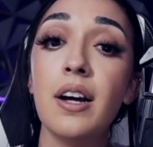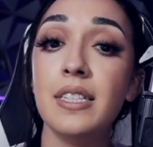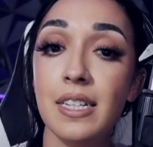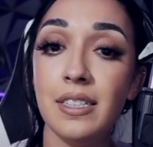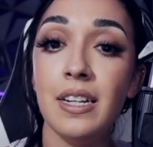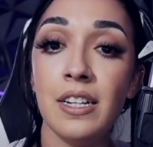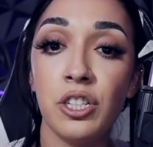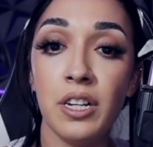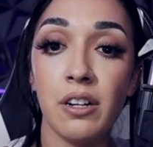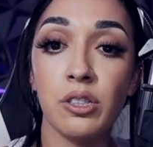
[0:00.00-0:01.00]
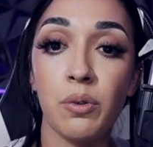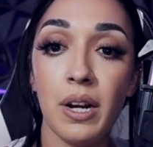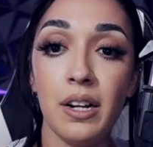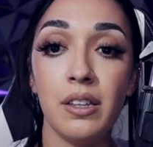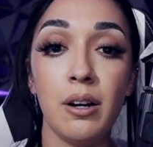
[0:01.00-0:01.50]
Disney engineers
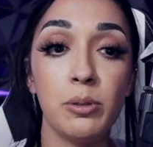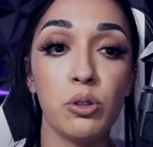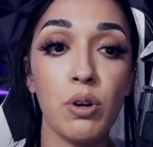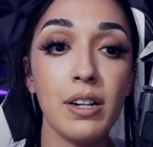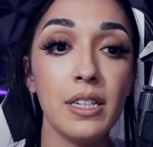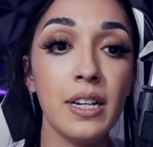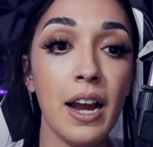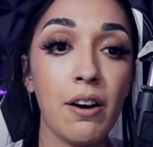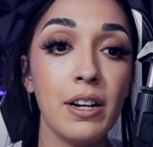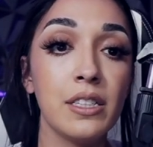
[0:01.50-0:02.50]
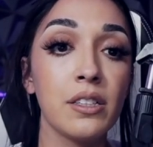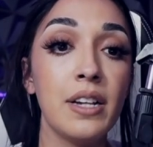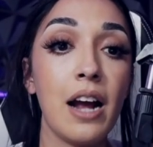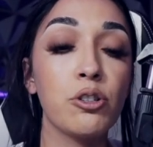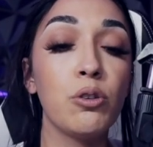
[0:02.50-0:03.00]
created the obstructing area's
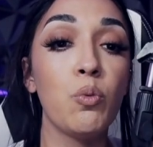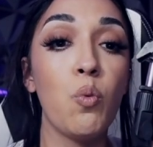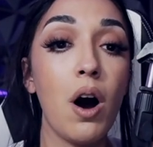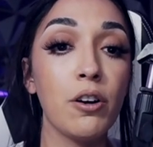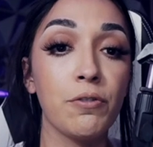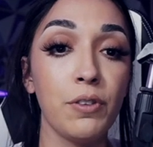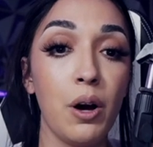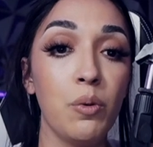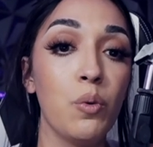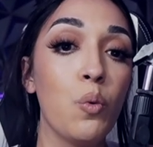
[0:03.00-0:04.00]
natural water flow.